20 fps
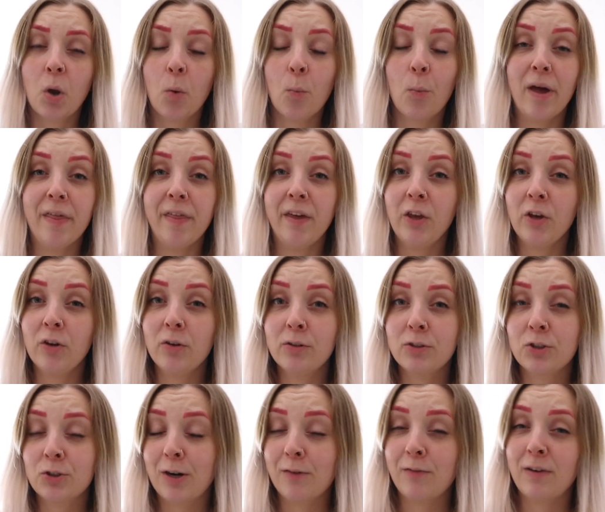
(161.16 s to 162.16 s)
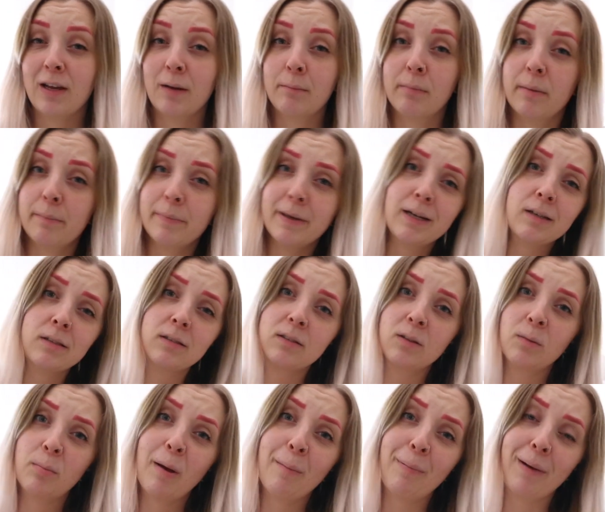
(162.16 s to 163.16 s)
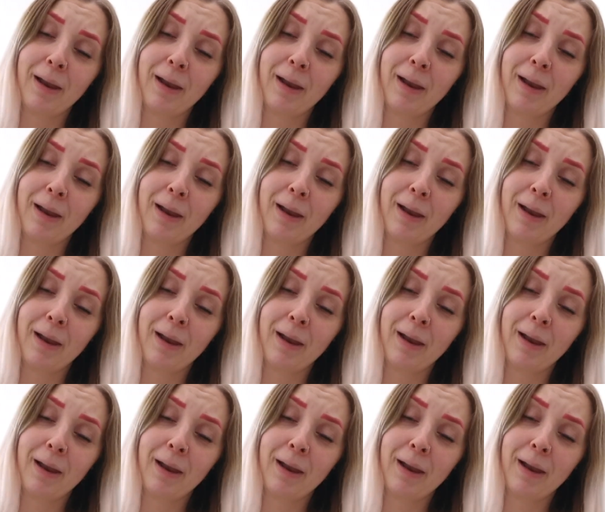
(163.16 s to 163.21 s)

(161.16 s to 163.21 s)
Whether you're traveling by bus or by